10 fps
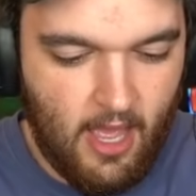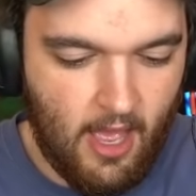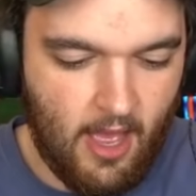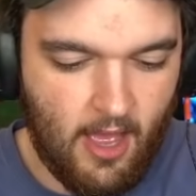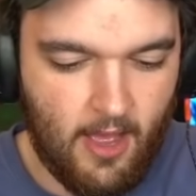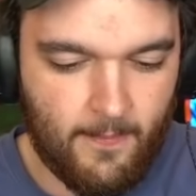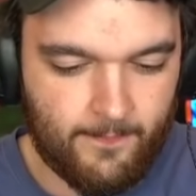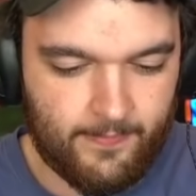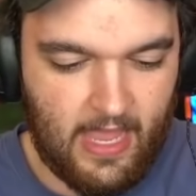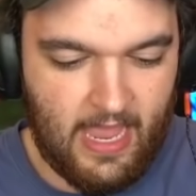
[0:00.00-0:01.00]

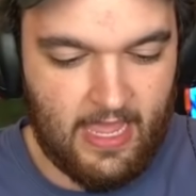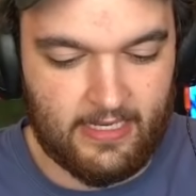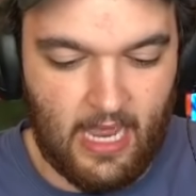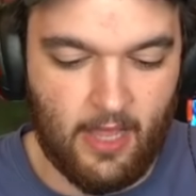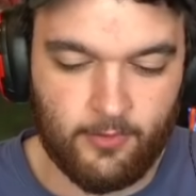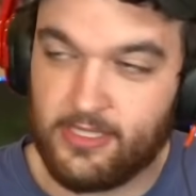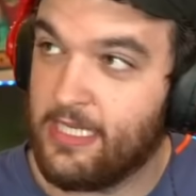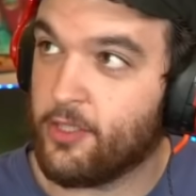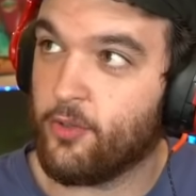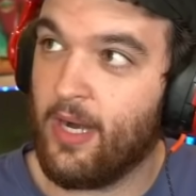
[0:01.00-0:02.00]
um and i was
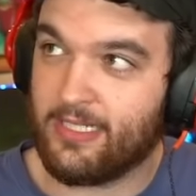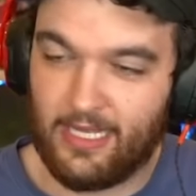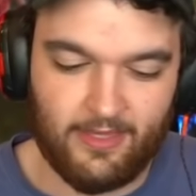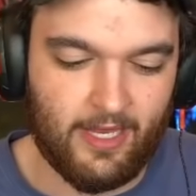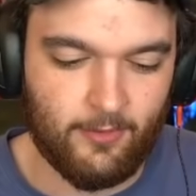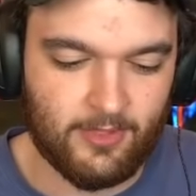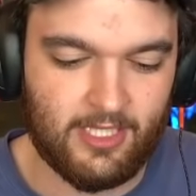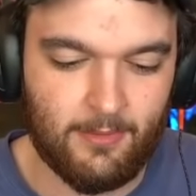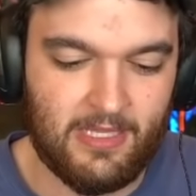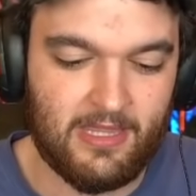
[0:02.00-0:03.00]
incorrect i thought it was
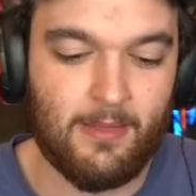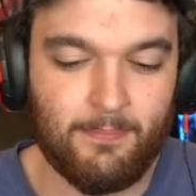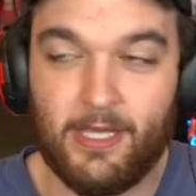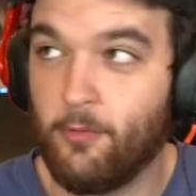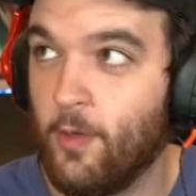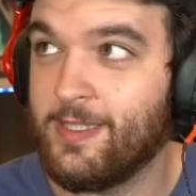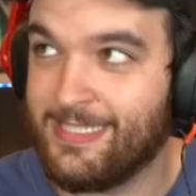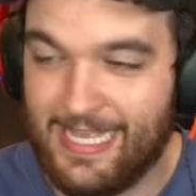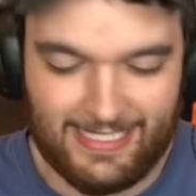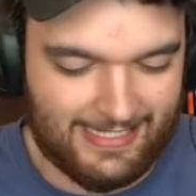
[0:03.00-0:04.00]
going to be the big
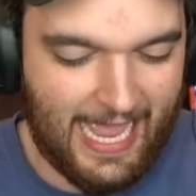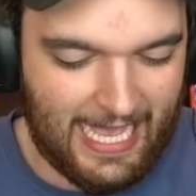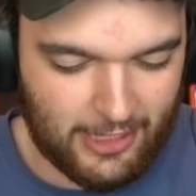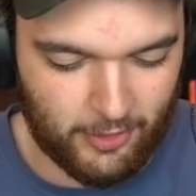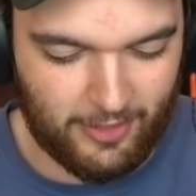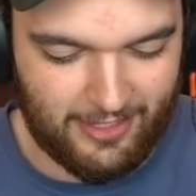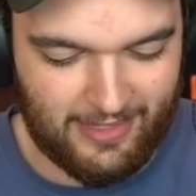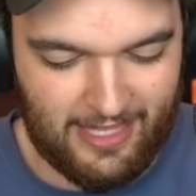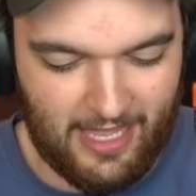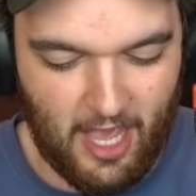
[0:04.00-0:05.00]
ones it's actually
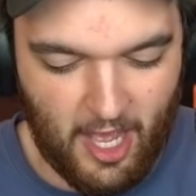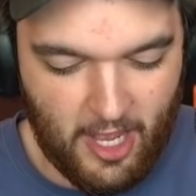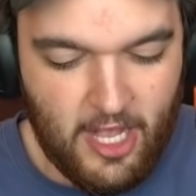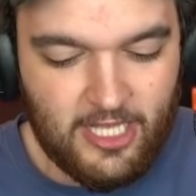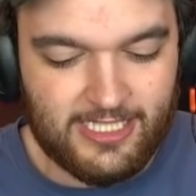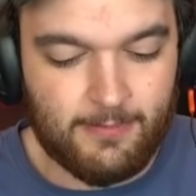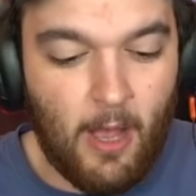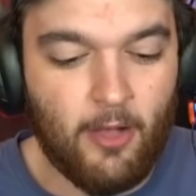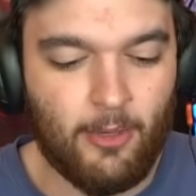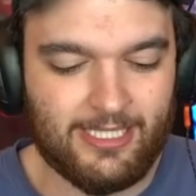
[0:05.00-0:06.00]
the uh
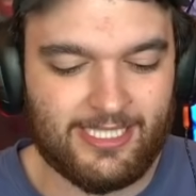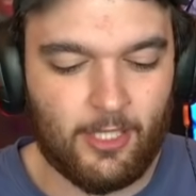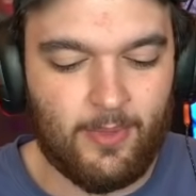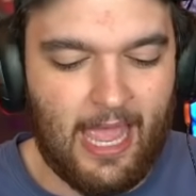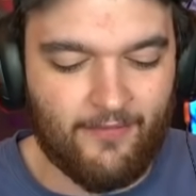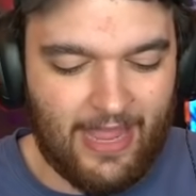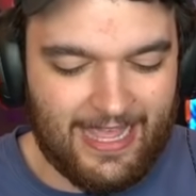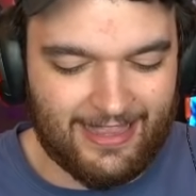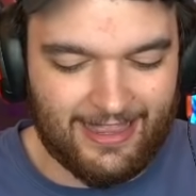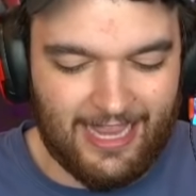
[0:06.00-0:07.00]
small ones so we have
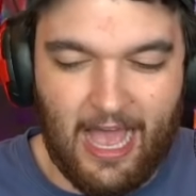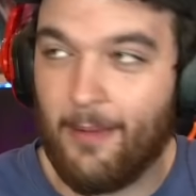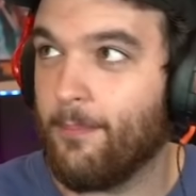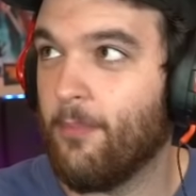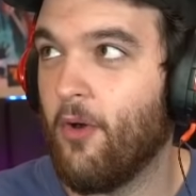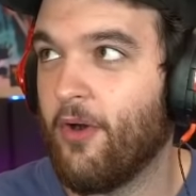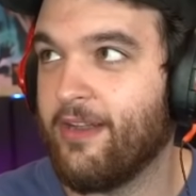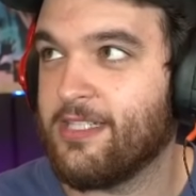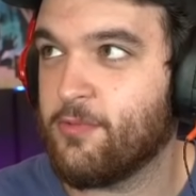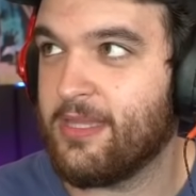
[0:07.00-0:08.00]
a lot more
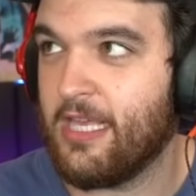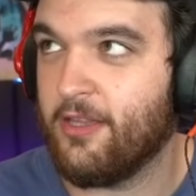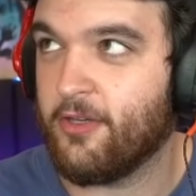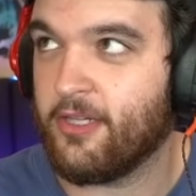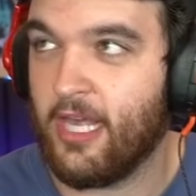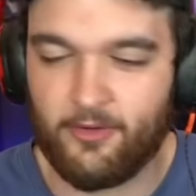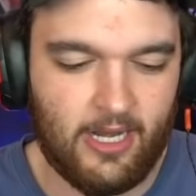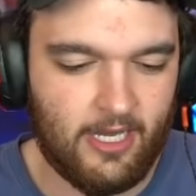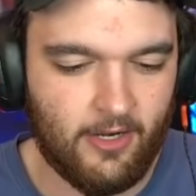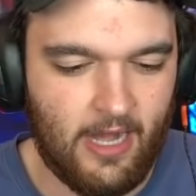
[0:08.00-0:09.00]
this is what they look like
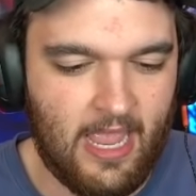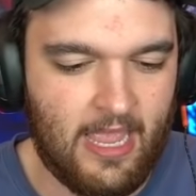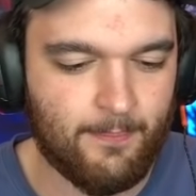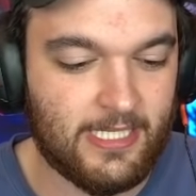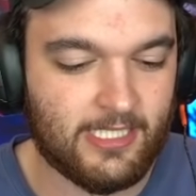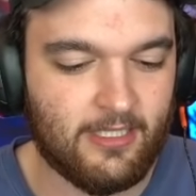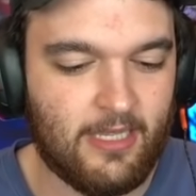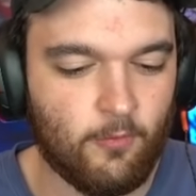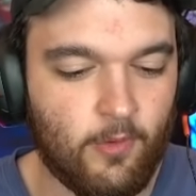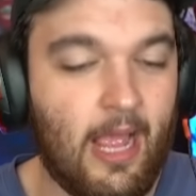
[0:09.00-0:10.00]
right here and
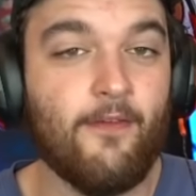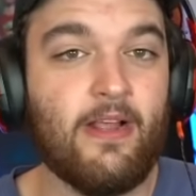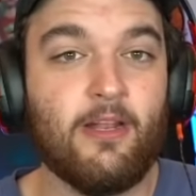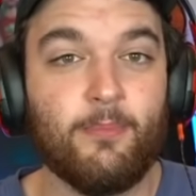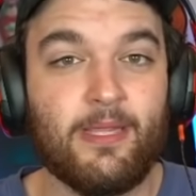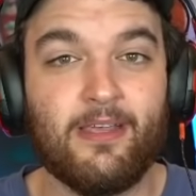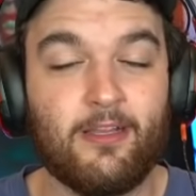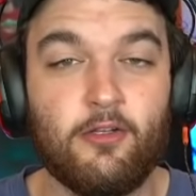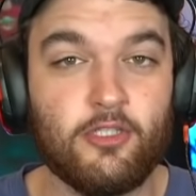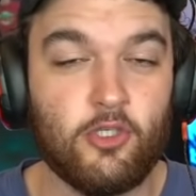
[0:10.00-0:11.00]
basically we'll have it'll be like
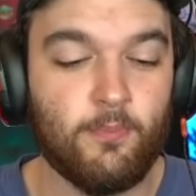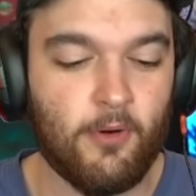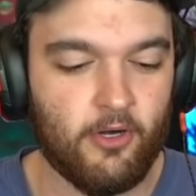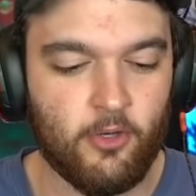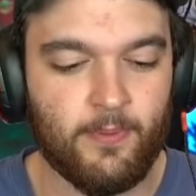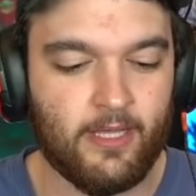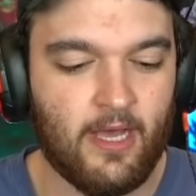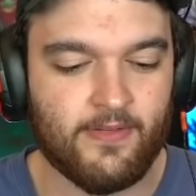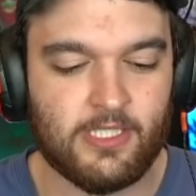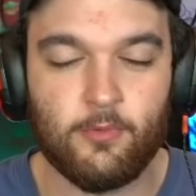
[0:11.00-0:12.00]
a little two part opening
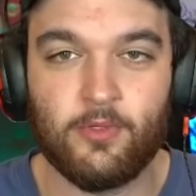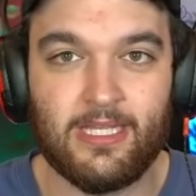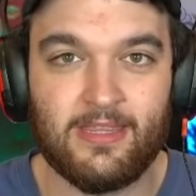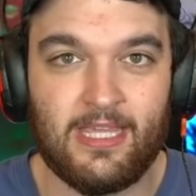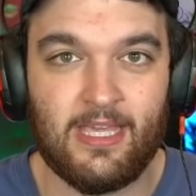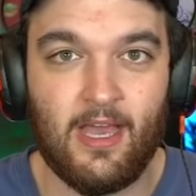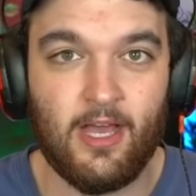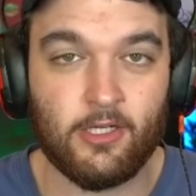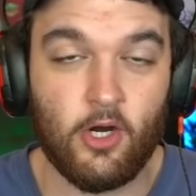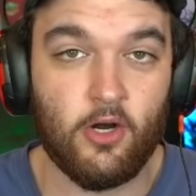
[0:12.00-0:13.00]
obviously we'll get the
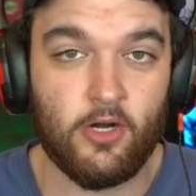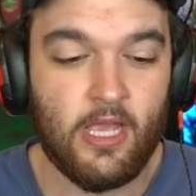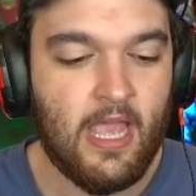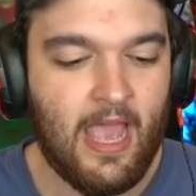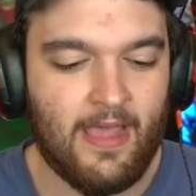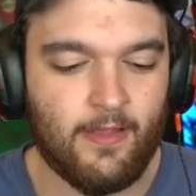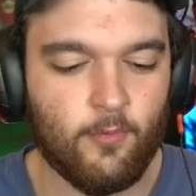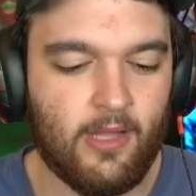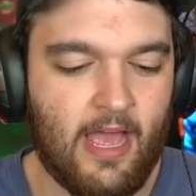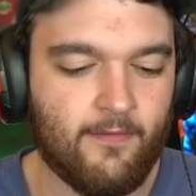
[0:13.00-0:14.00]
uh, card and then
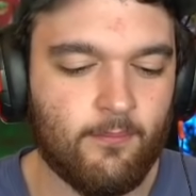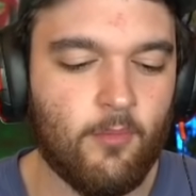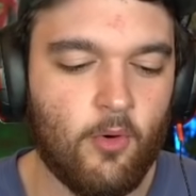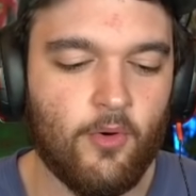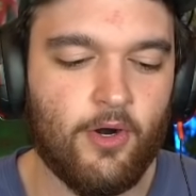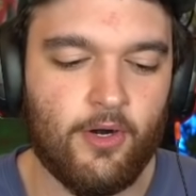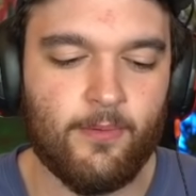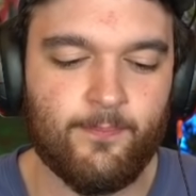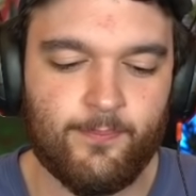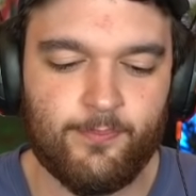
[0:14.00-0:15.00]
we'll have more